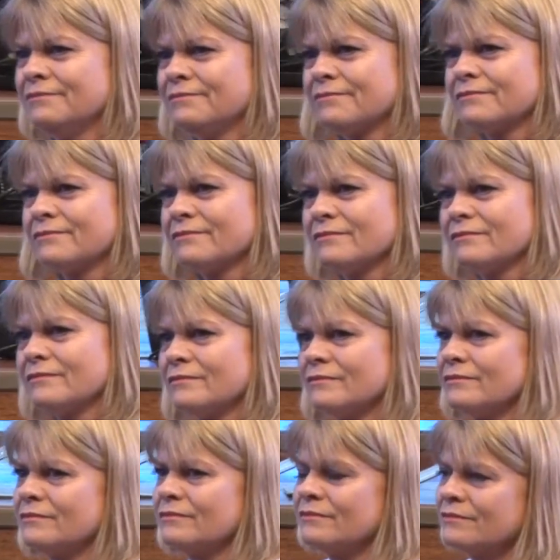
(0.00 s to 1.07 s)

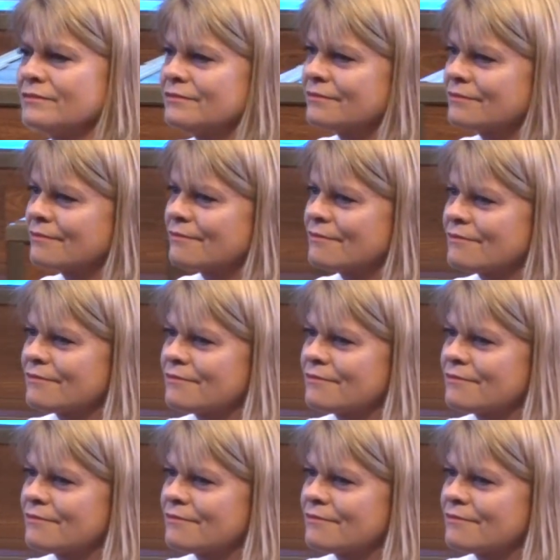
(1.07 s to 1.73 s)
No one is speaking in this clip.